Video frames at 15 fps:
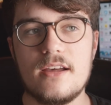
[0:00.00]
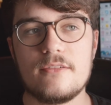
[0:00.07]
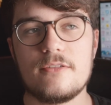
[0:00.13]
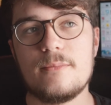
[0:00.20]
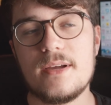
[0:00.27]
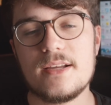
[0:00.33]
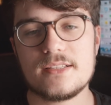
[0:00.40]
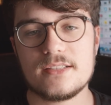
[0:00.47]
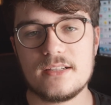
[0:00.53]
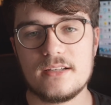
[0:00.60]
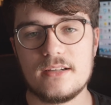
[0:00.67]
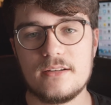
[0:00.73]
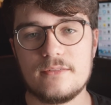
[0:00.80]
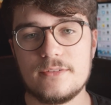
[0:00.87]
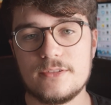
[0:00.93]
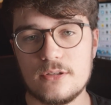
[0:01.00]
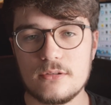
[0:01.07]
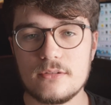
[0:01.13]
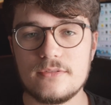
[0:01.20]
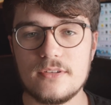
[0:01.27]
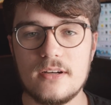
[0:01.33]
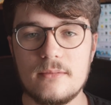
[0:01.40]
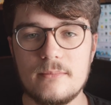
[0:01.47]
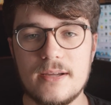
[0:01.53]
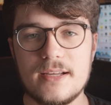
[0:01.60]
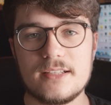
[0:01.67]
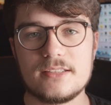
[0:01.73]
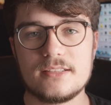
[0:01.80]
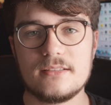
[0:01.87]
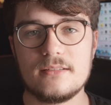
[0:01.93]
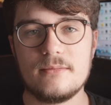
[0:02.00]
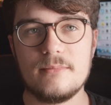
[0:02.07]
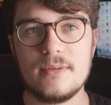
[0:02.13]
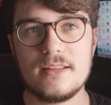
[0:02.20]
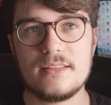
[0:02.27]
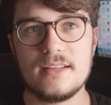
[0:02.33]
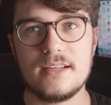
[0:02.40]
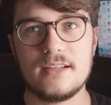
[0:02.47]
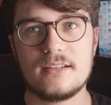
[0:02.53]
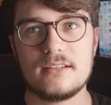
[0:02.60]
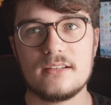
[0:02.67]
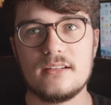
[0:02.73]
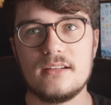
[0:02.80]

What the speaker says: for me as a photographer, it makes me think